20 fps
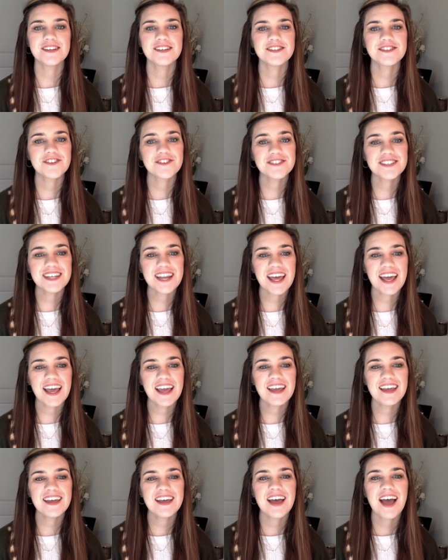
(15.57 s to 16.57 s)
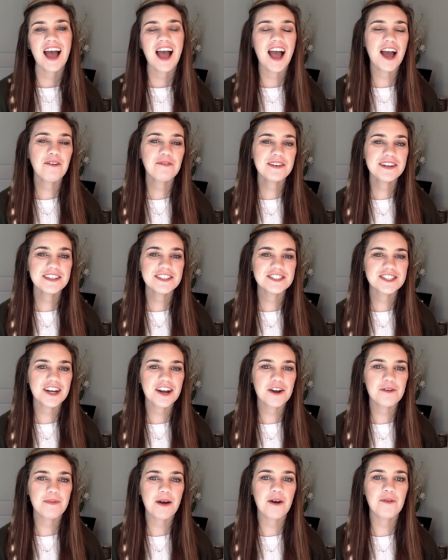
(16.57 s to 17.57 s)
So today, I want to
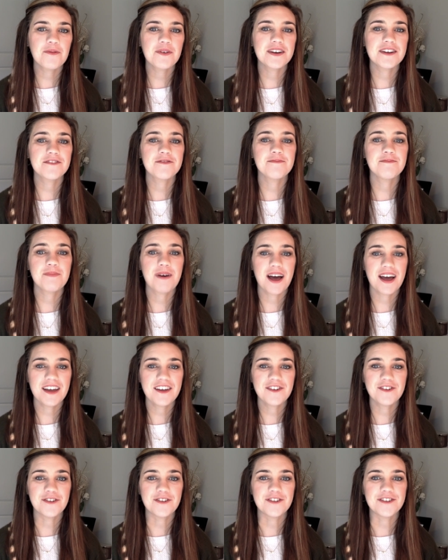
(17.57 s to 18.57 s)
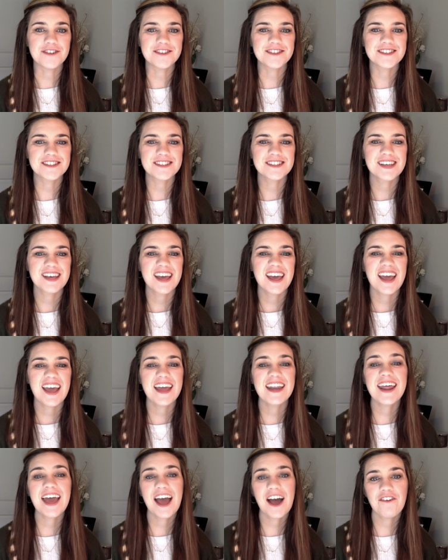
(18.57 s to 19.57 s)
share about one of my goals and
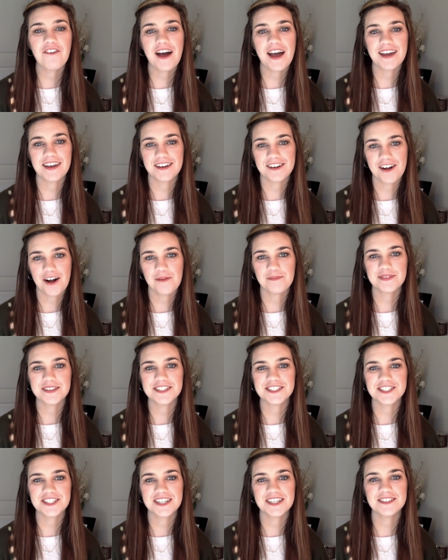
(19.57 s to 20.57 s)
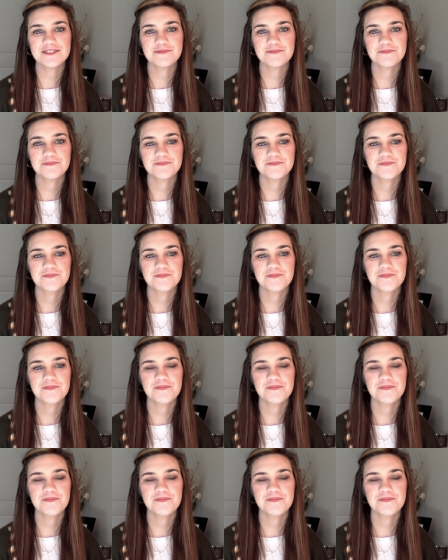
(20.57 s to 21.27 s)
how I accomplished it.